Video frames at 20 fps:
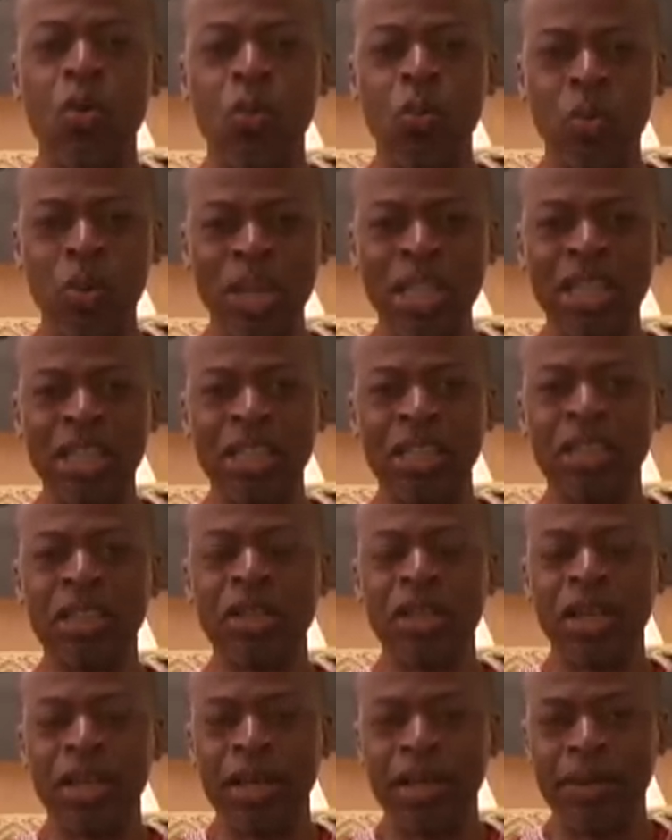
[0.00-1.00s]
we
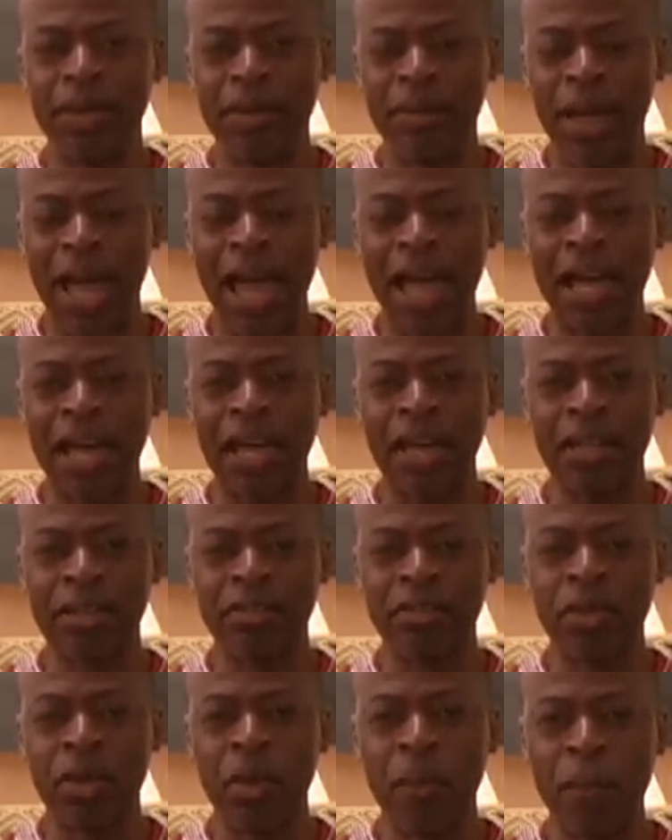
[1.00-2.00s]
had
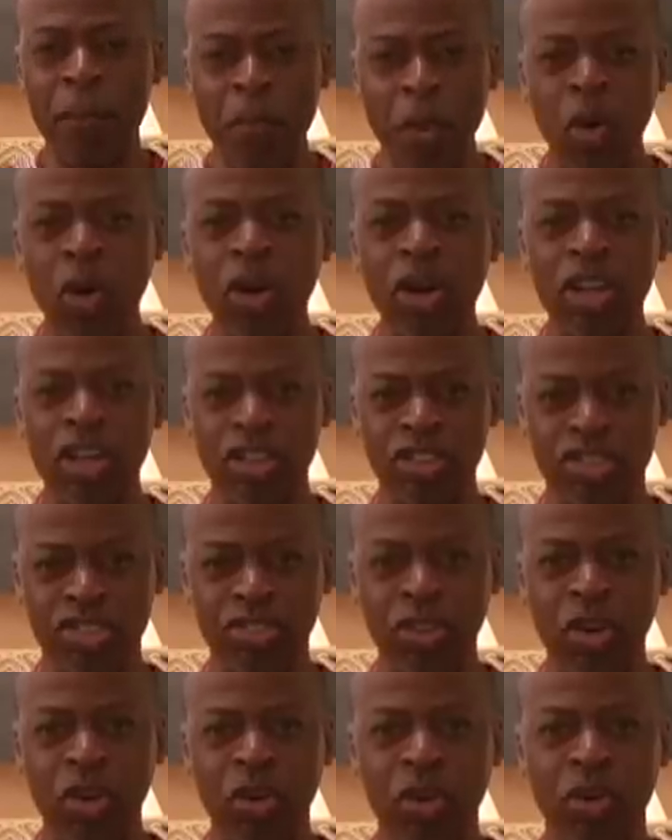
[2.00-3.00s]
more
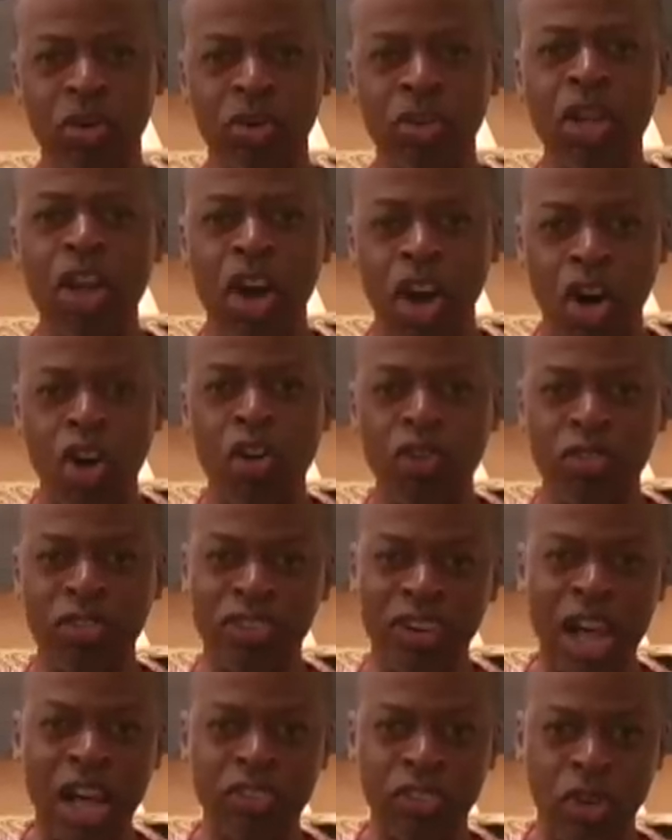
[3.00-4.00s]
control
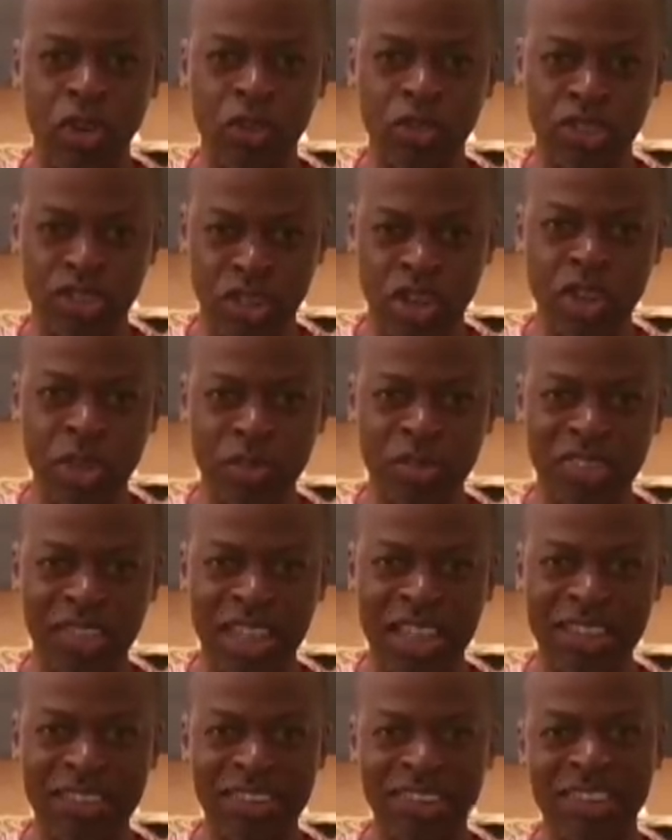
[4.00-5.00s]
over our own
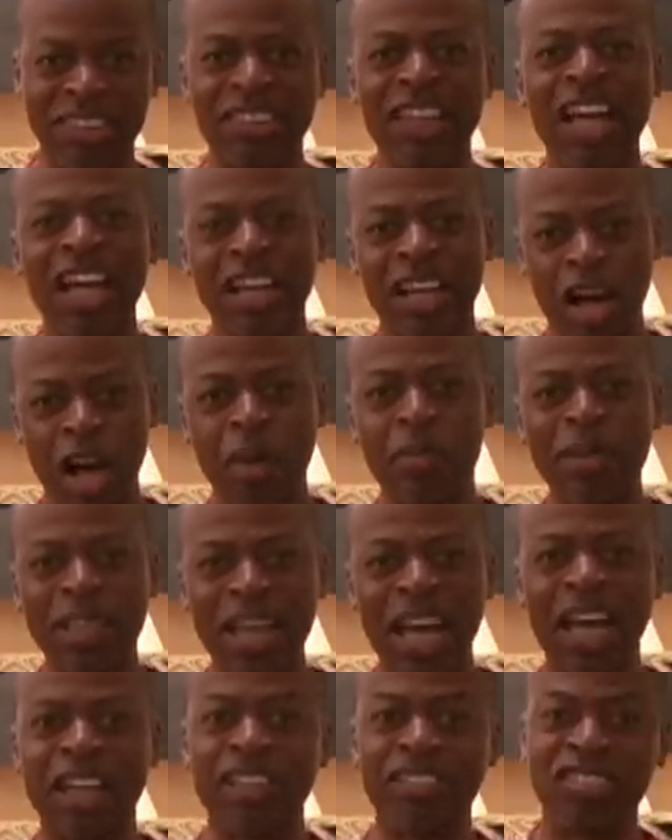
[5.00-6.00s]
circumstances coming
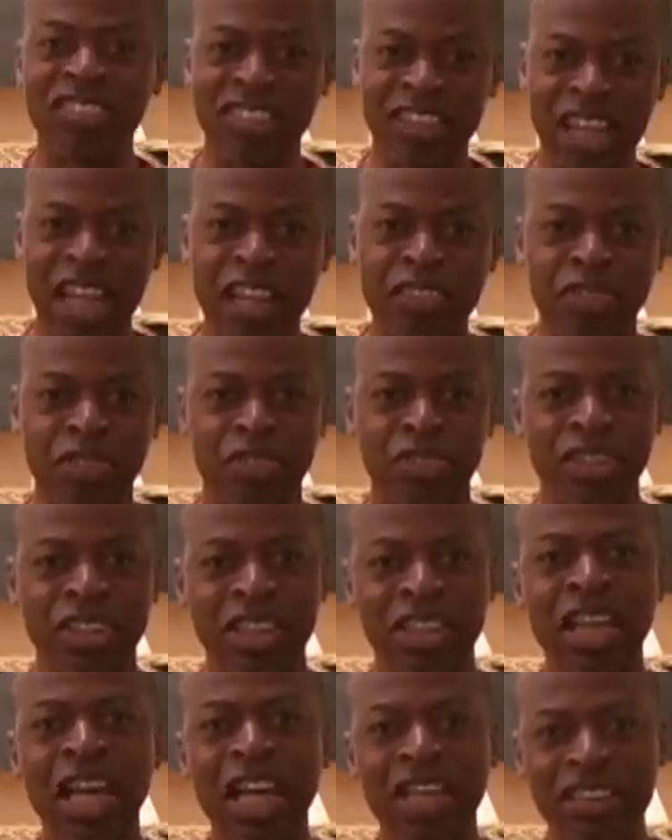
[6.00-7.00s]
out of
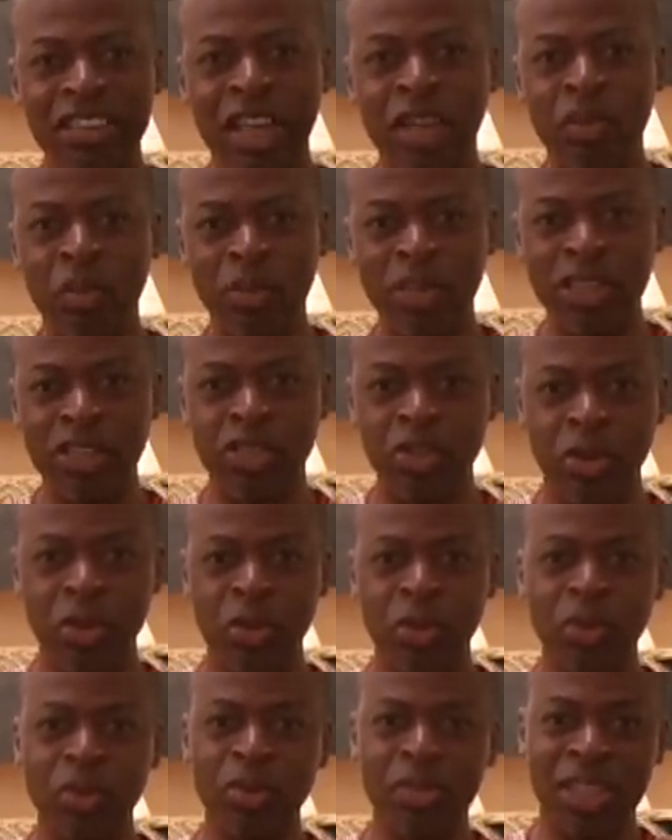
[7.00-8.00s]
slavery than we
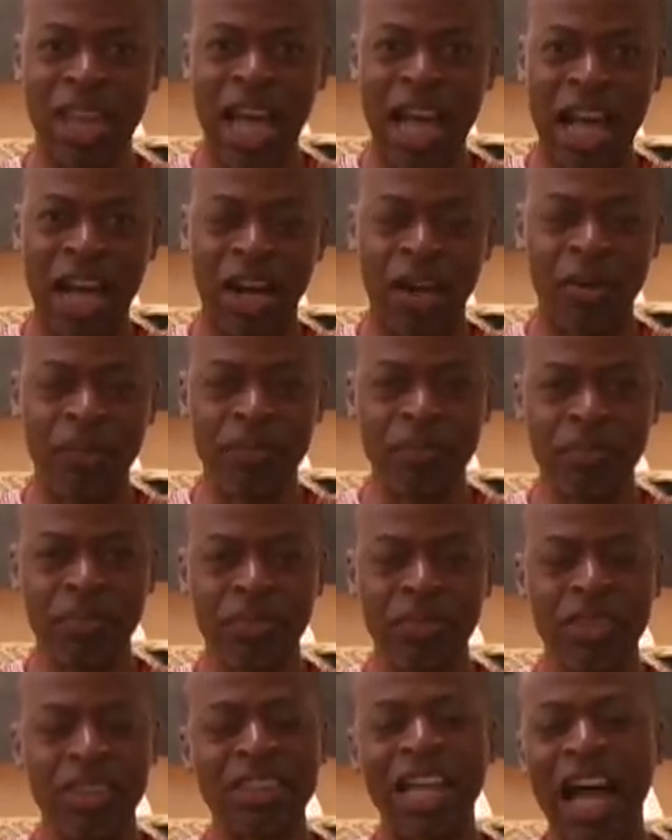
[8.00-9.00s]
do now.
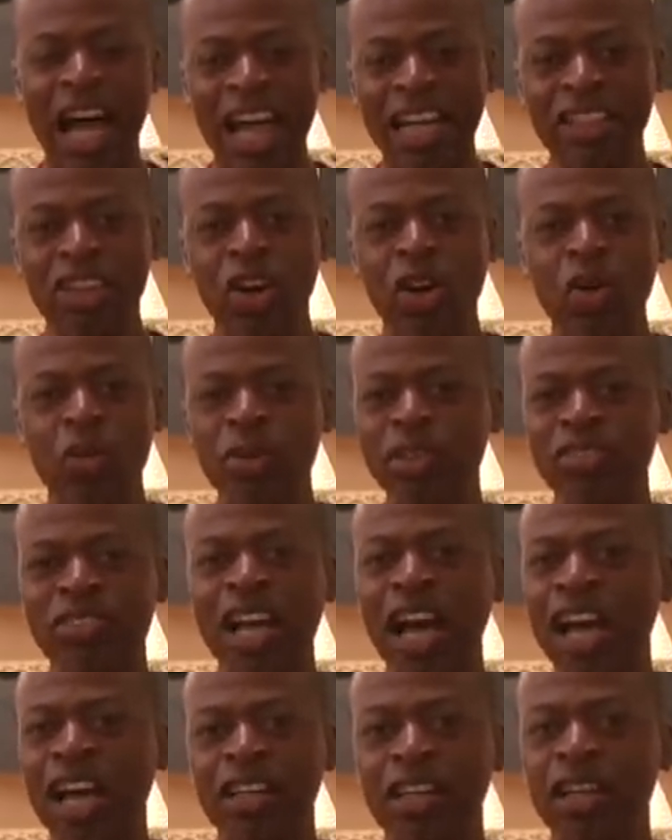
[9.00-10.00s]
Now, I know we've
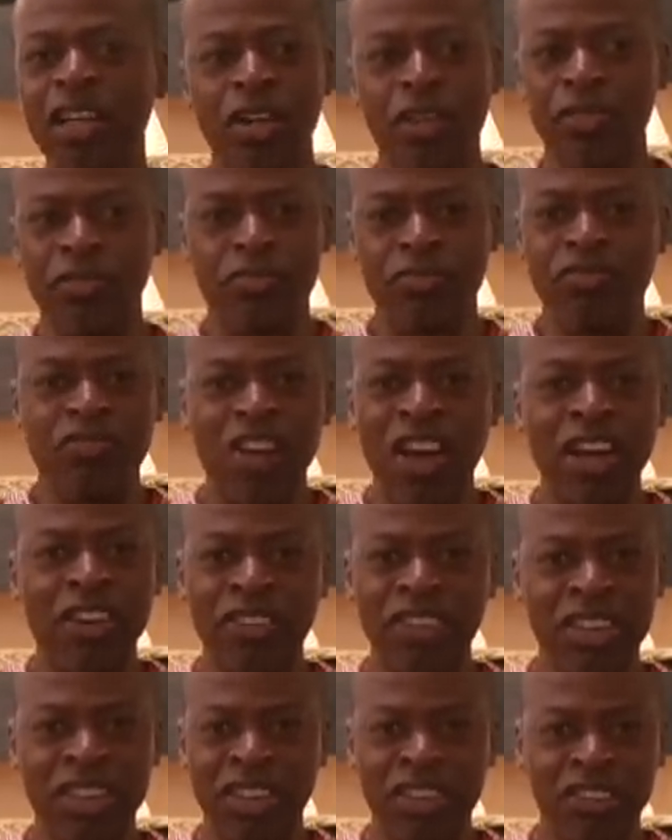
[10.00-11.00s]
got
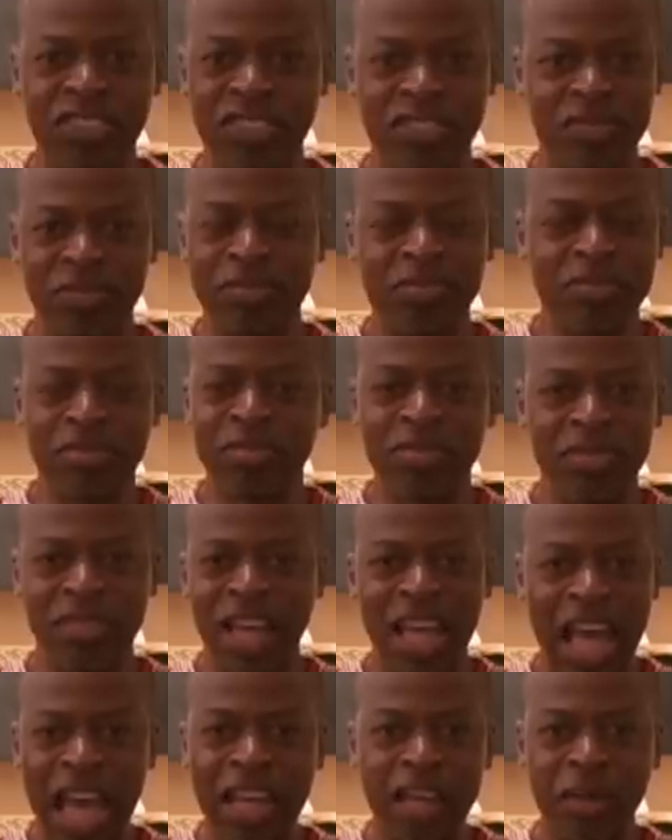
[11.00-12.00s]
various
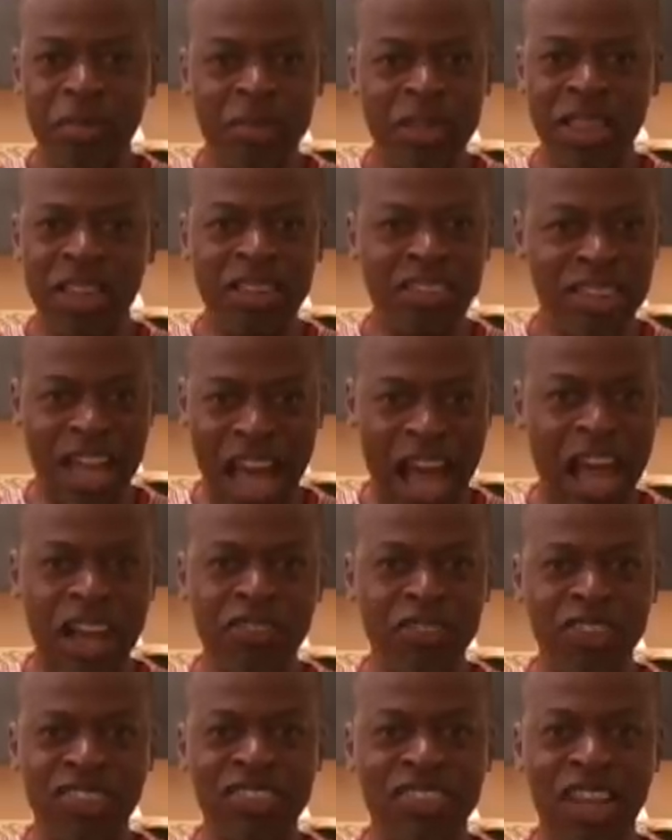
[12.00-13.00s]
enemies,
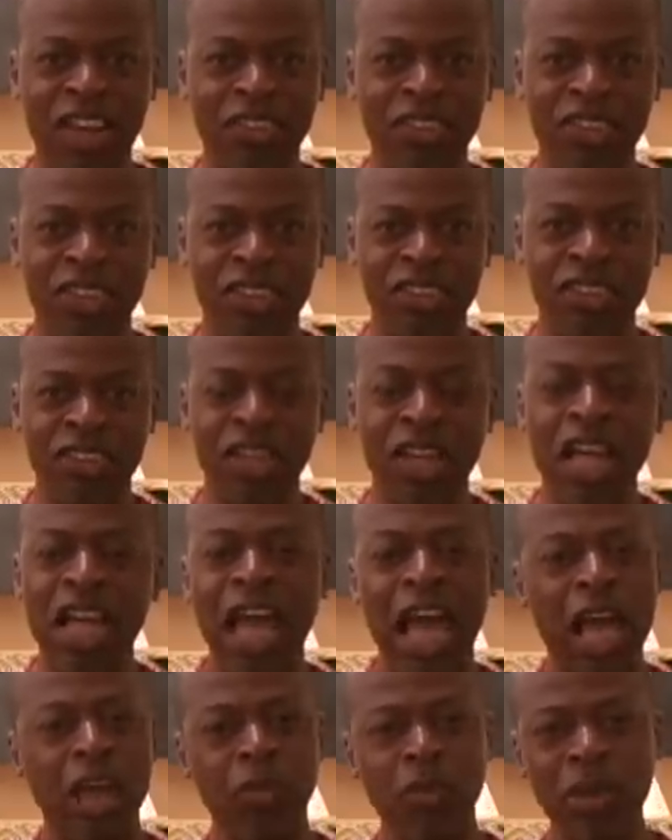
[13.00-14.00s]
adversaries,
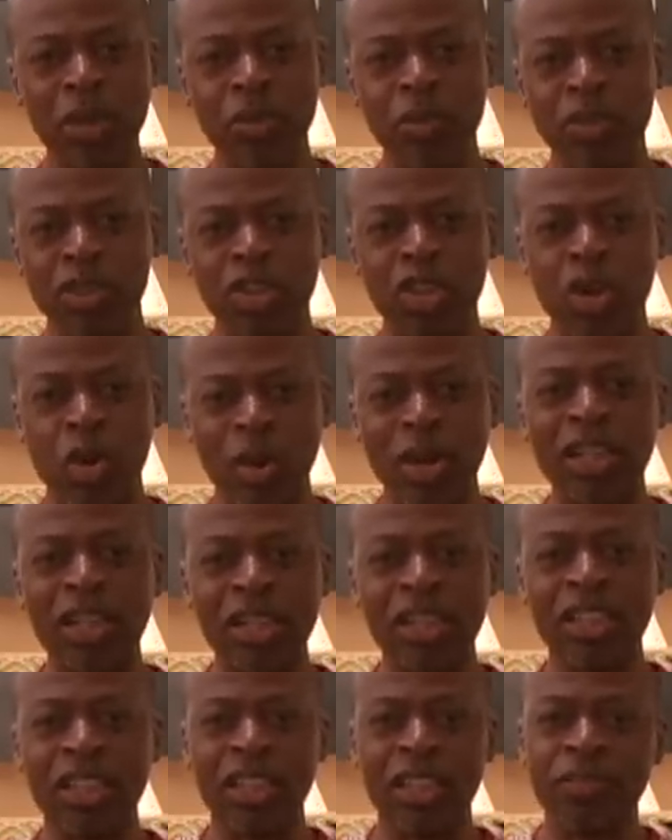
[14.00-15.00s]
and we would
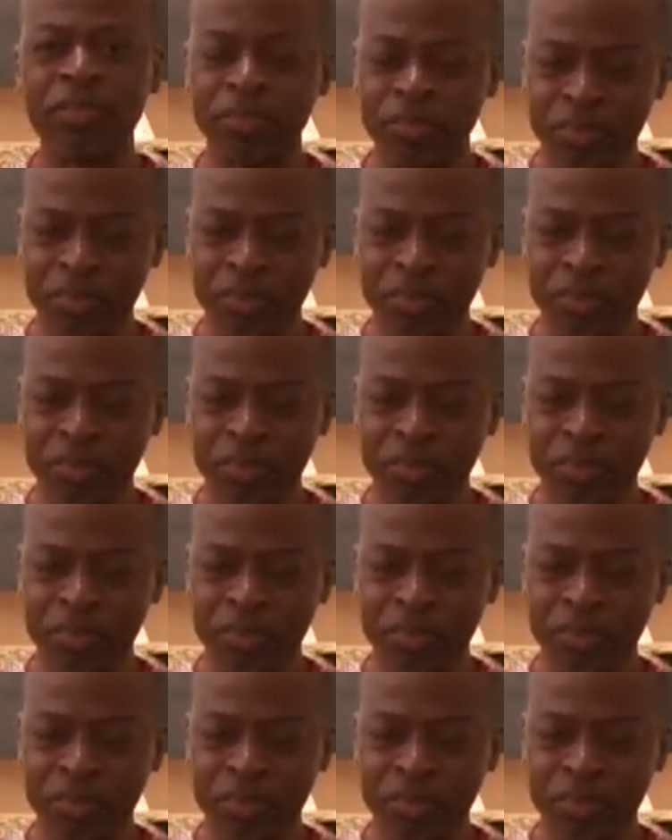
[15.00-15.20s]
quickly